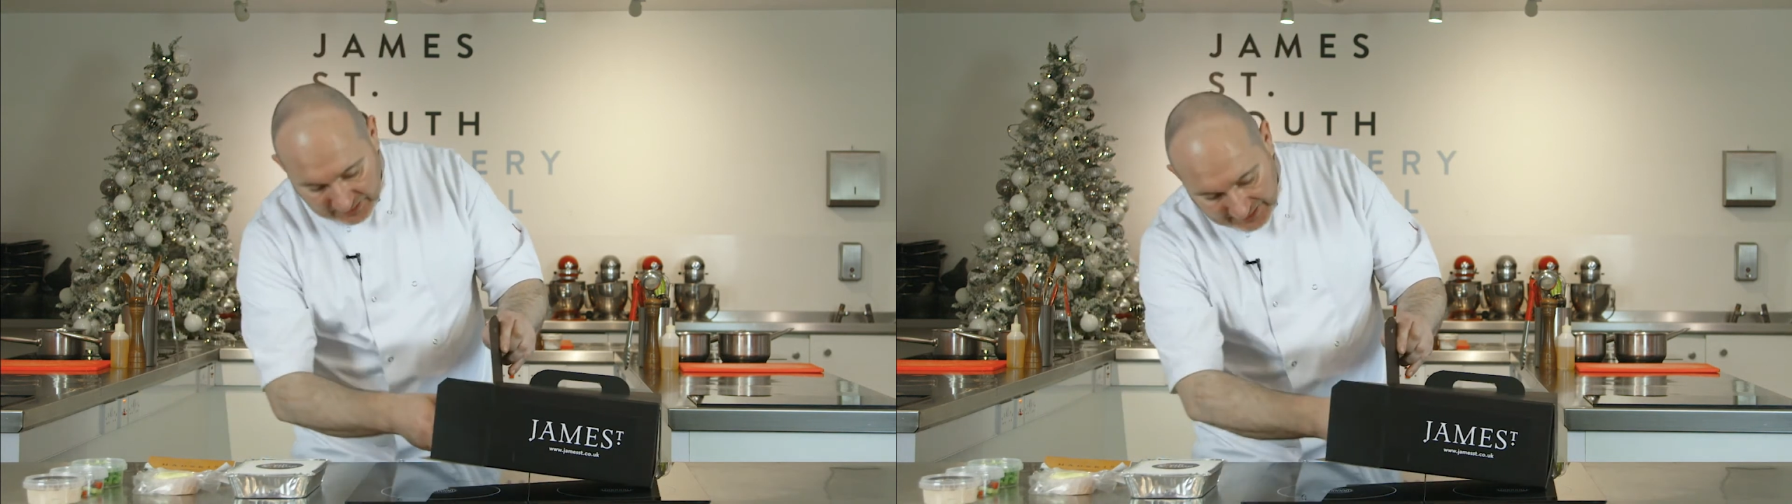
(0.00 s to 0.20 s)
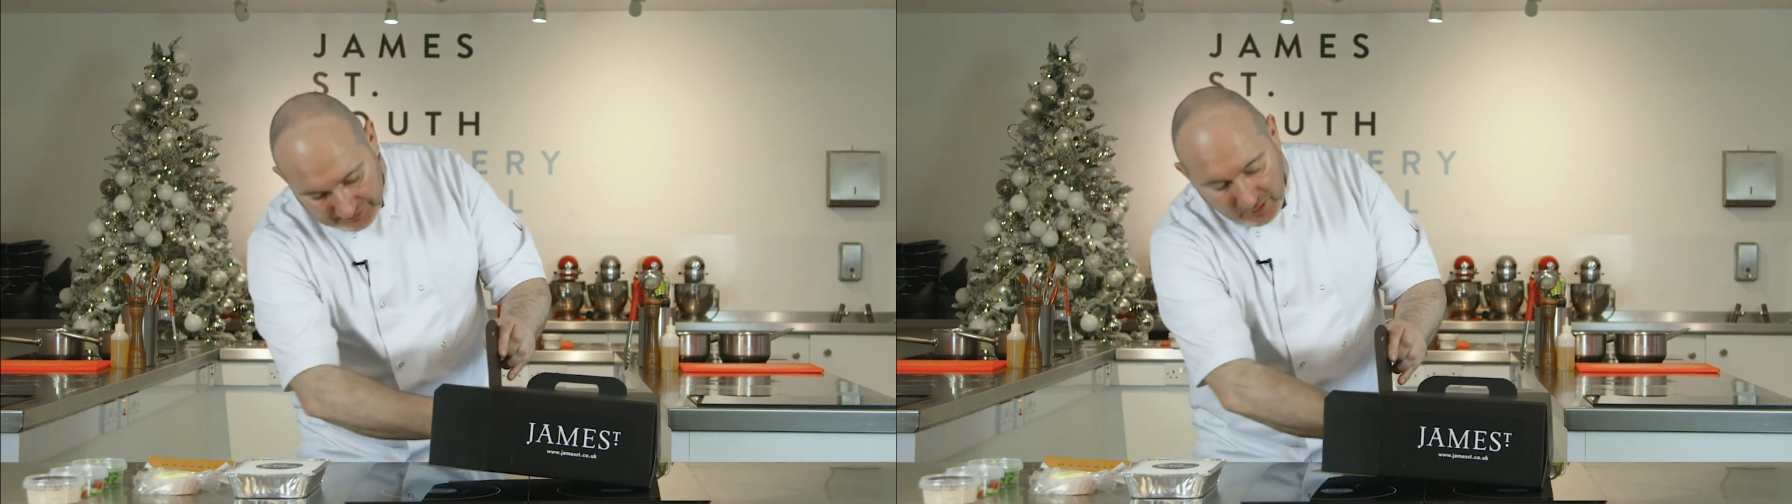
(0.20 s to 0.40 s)

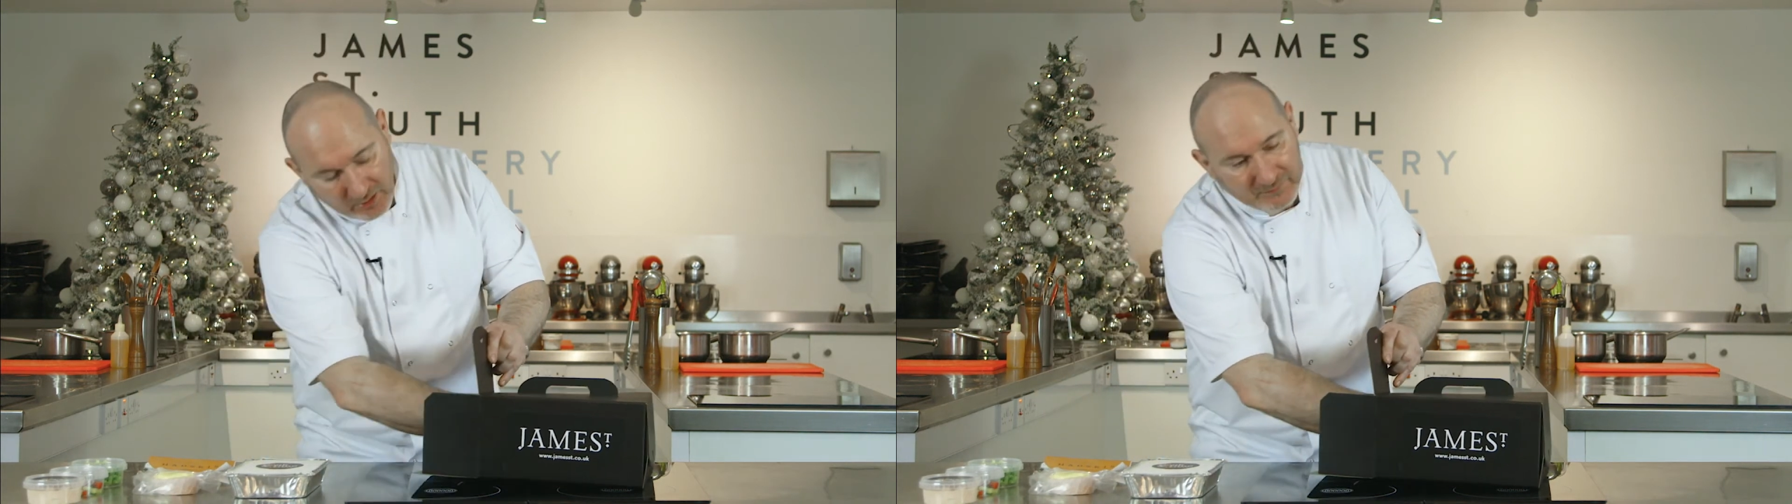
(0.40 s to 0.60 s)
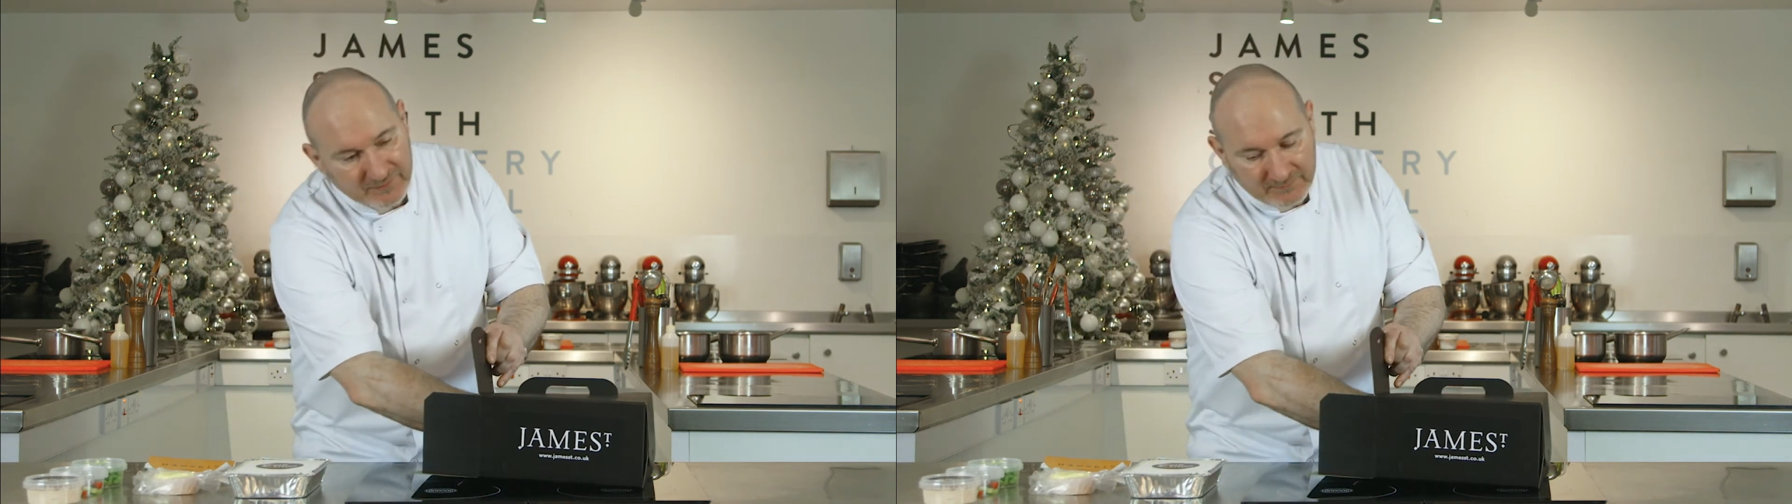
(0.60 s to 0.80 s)
and keeping it
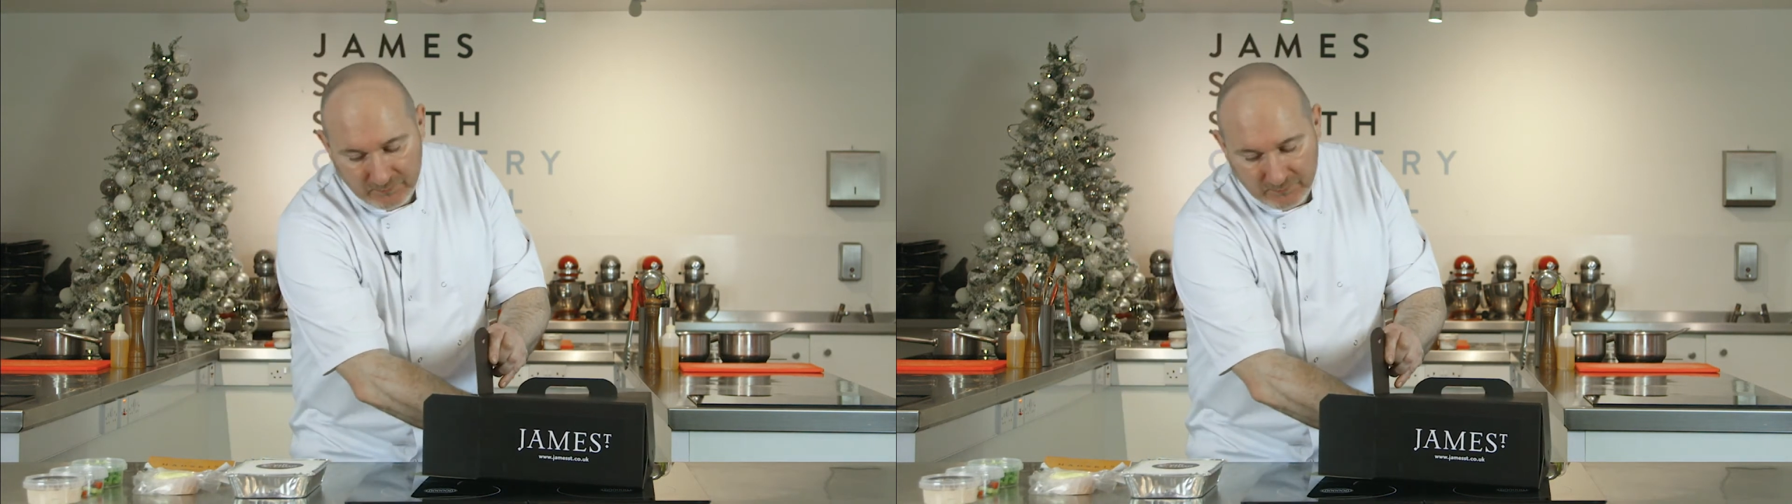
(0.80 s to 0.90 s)
lovely and